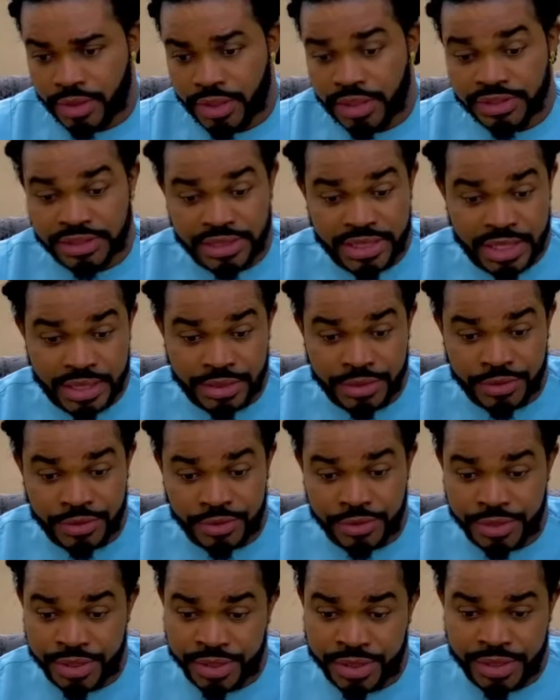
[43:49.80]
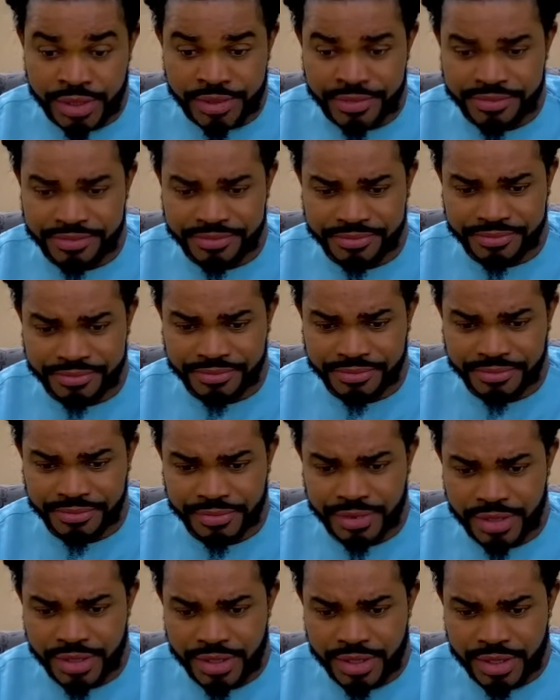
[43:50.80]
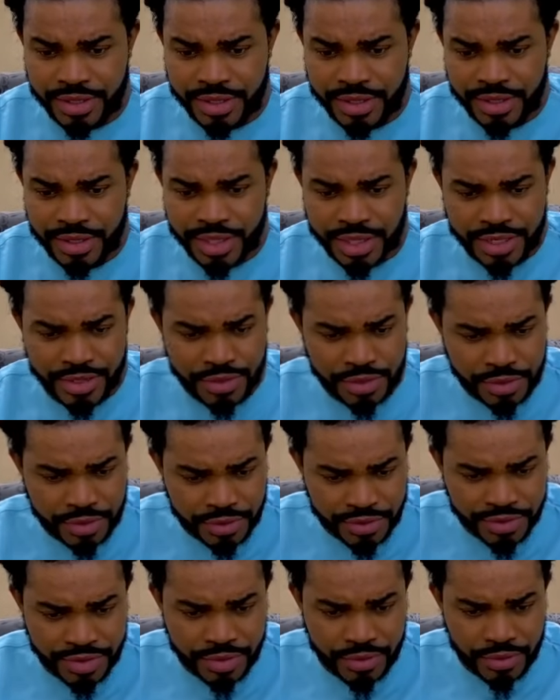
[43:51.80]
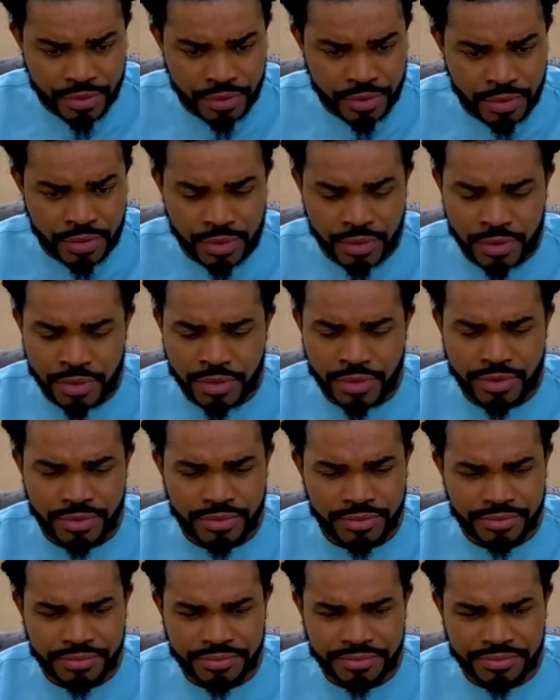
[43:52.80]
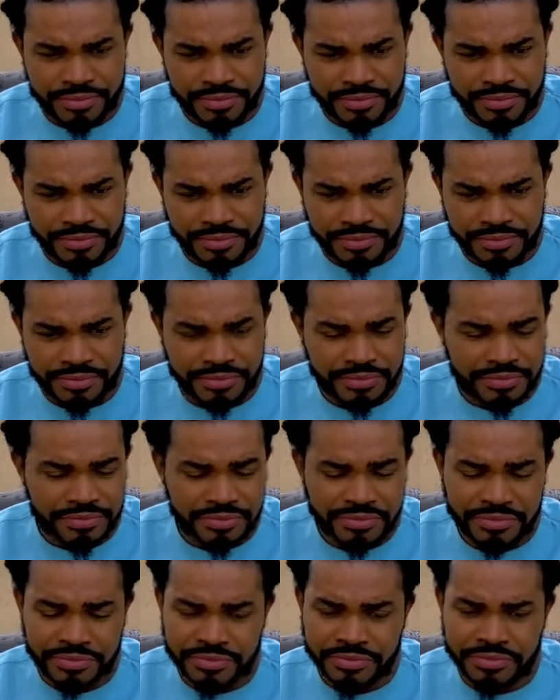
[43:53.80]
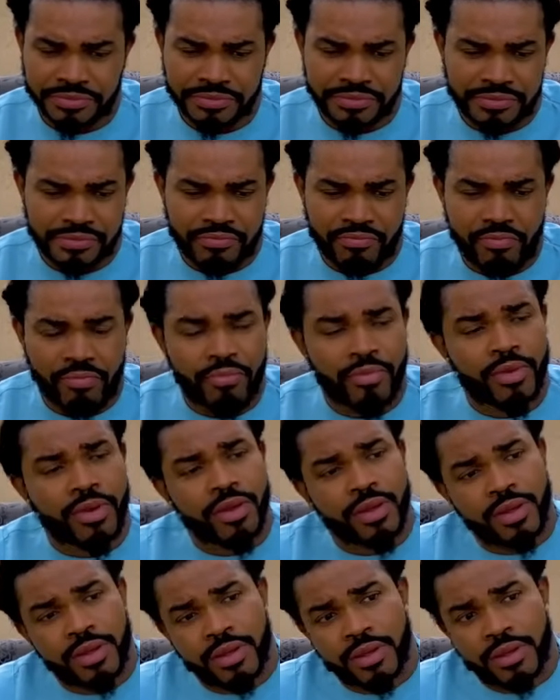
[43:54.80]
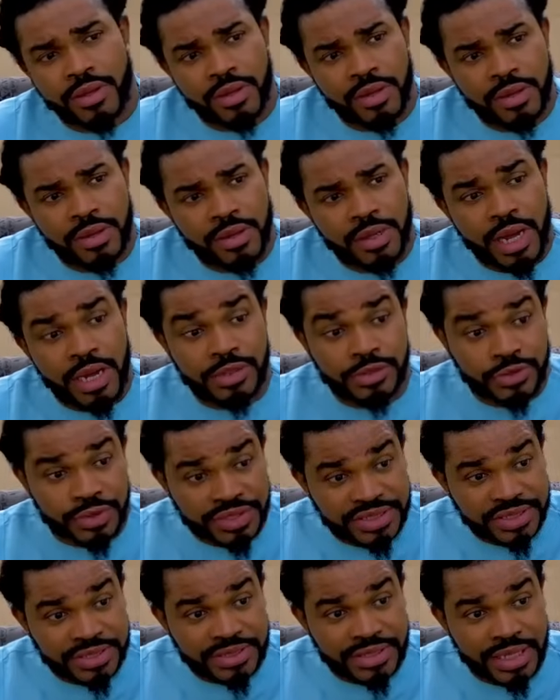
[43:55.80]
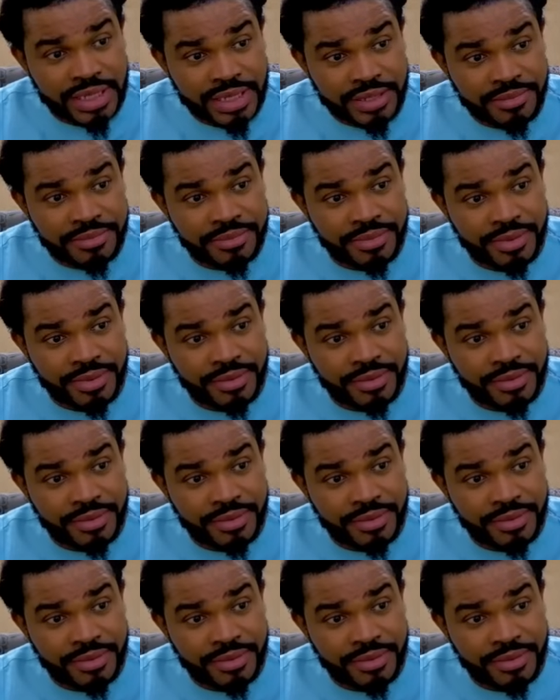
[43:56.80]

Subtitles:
Is it that you were in a hurry or I was wasting time?